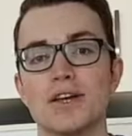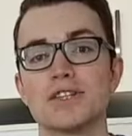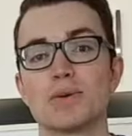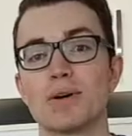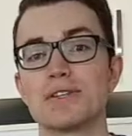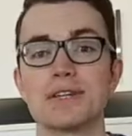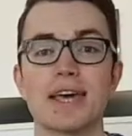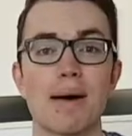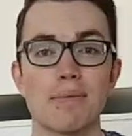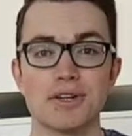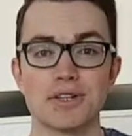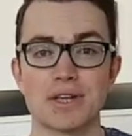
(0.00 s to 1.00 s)
So once the
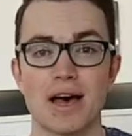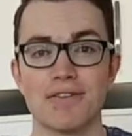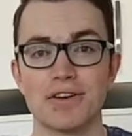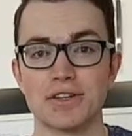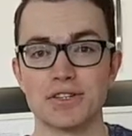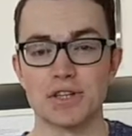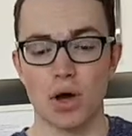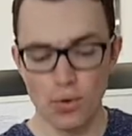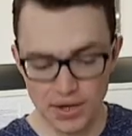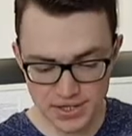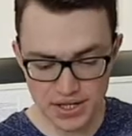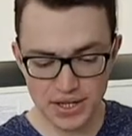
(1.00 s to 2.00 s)
cabbage is covered in
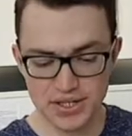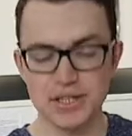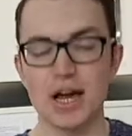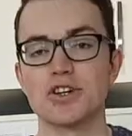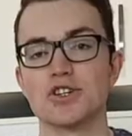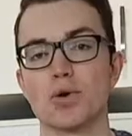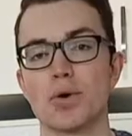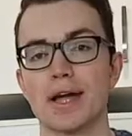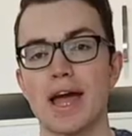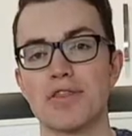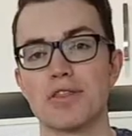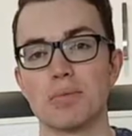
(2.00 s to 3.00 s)
salt, it's going to start
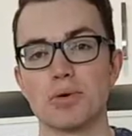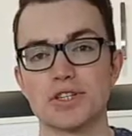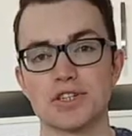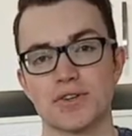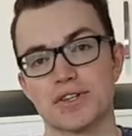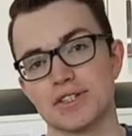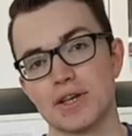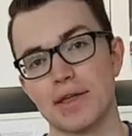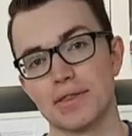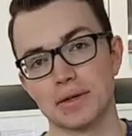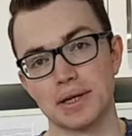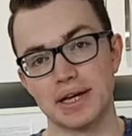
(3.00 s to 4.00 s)
drawing out the moisture
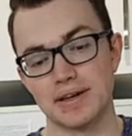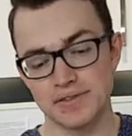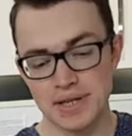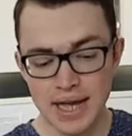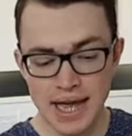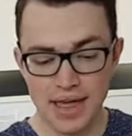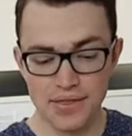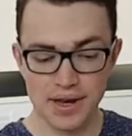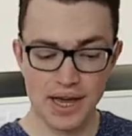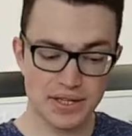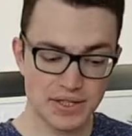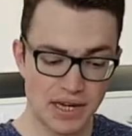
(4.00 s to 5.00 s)
inside the leaves. And the
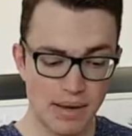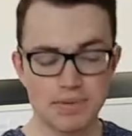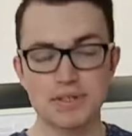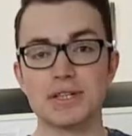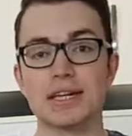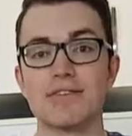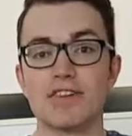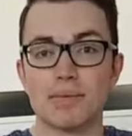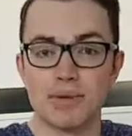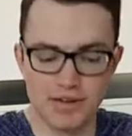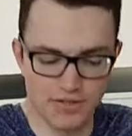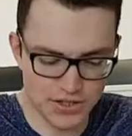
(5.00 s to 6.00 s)
next step is to give it
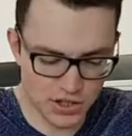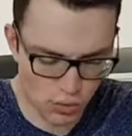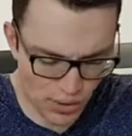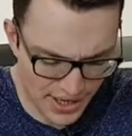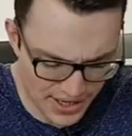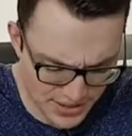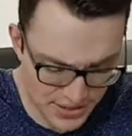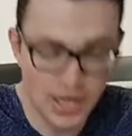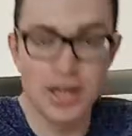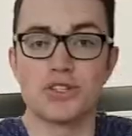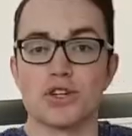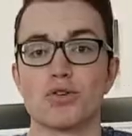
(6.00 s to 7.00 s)
a bit of a squeeze
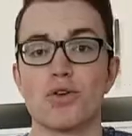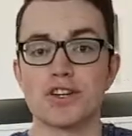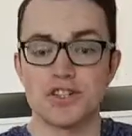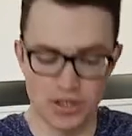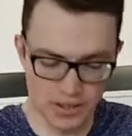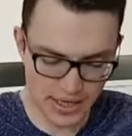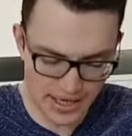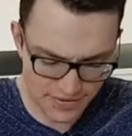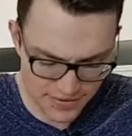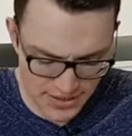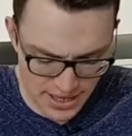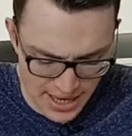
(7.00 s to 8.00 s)
to crush the
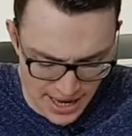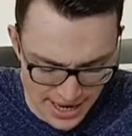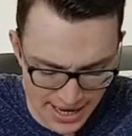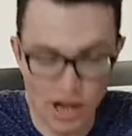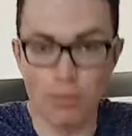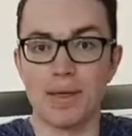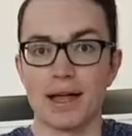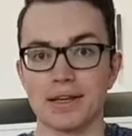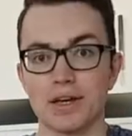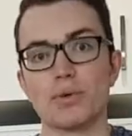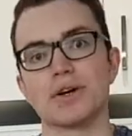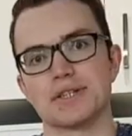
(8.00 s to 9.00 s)
leaves and help that
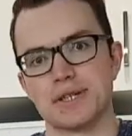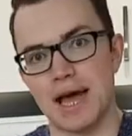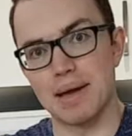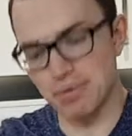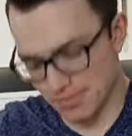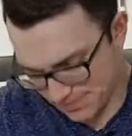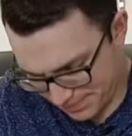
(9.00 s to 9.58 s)
liquid escape.